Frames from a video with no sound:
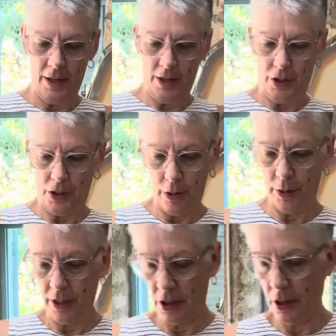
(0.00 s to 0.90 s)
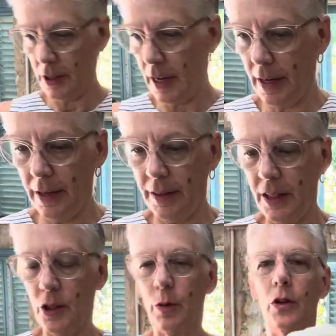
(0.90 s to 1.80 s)
So this, uh,
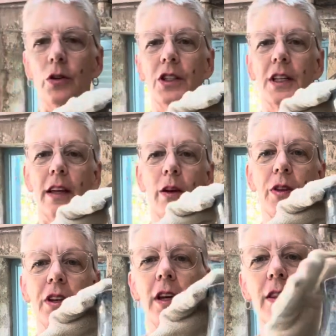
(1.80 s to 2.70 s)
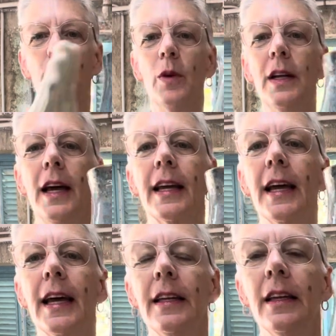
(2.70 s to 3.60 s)
this will go together with another one.
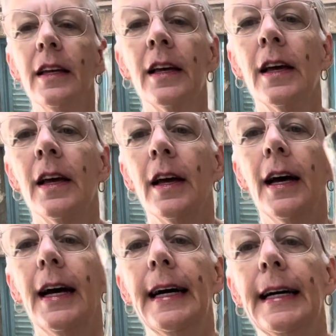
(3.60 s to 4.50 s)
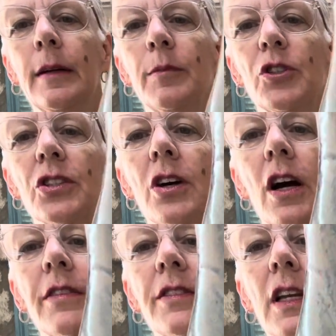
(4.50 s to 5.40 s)
Again, um, just
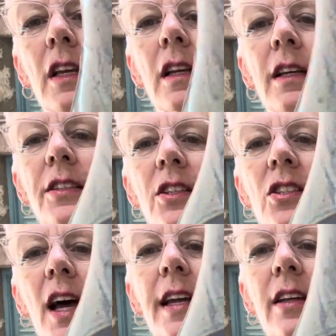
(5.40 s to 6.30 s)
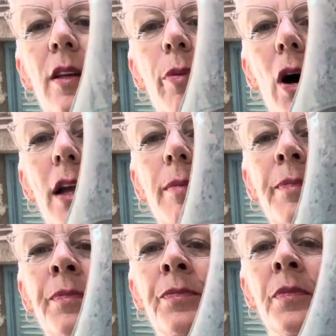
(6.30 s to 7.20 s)
carved a little design on the bottom.
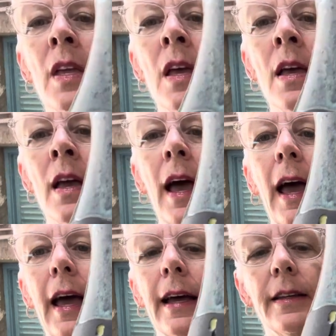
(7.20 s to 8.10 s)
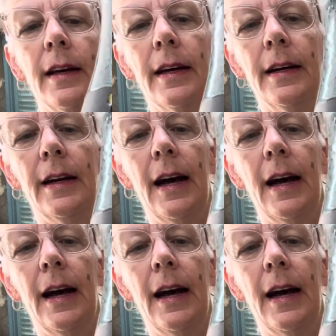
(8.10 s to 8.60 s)
And uh,